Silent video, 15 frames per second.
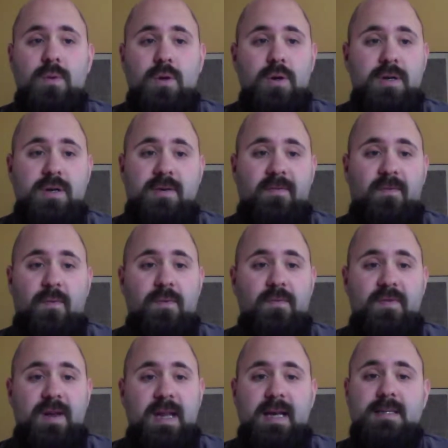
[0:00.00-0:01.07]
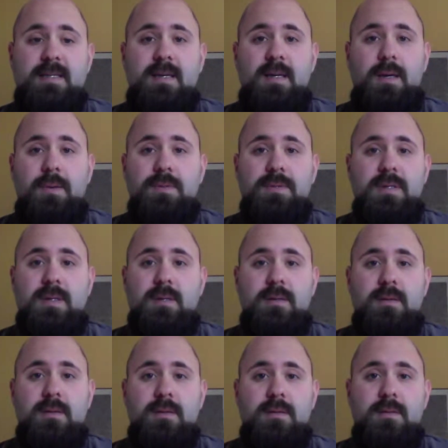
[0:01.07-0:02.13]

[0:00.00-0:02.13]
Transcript: looked for Vanessa using